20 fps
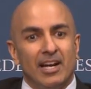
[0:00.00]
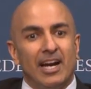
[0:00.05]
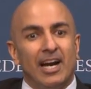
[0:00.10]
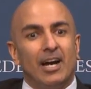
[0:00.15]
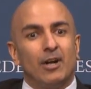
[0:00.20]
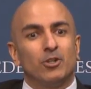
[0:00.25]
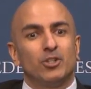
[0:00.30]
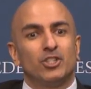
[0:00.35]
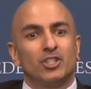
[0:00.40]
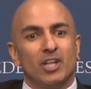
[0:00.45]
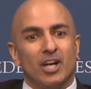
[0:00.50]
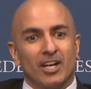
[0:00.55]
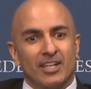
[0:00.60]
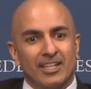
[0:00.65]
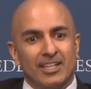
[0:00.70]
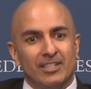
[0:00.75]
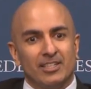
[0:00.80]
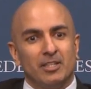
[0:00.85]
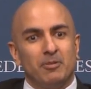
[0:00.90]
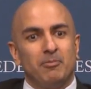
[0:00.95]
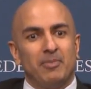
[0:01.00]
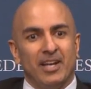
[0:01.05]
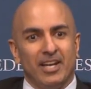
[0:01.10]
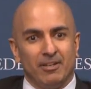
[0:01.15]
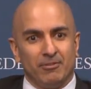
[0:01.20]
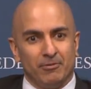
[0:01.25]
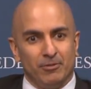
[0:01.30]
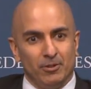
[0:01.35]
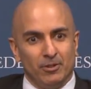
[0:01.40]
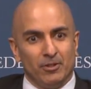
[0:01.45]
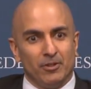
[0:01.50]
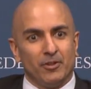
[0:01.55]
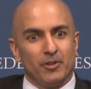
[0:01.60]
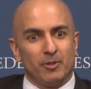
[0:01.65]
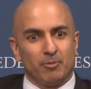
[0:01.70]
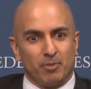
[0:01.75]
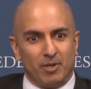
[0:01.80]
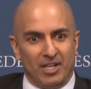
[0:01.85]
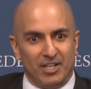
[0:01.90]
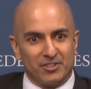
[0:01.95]
how shockingly painful
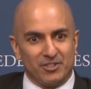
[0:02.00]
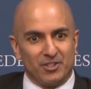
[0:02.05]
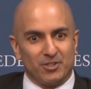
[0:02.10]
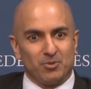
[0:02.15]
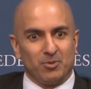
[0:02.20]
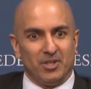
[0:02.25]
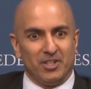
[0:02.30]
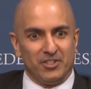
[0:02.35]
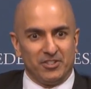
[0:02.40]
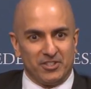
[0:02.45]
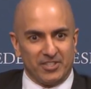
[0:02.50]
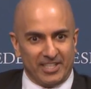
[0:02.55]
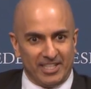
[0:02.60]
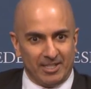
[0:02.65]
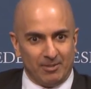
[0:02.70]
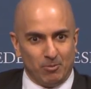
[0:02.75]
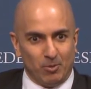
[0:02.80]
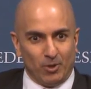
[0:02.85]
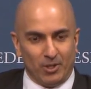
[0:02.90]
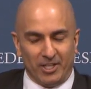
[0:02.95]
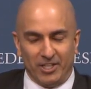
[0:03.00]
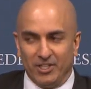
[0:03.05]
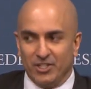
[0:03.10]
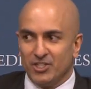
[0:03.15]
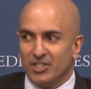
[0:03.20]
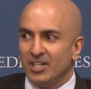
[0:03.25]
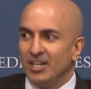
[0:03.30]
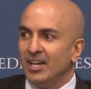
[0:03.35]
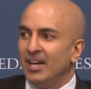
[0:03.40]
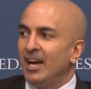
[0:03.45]
the process was to get a mortgage.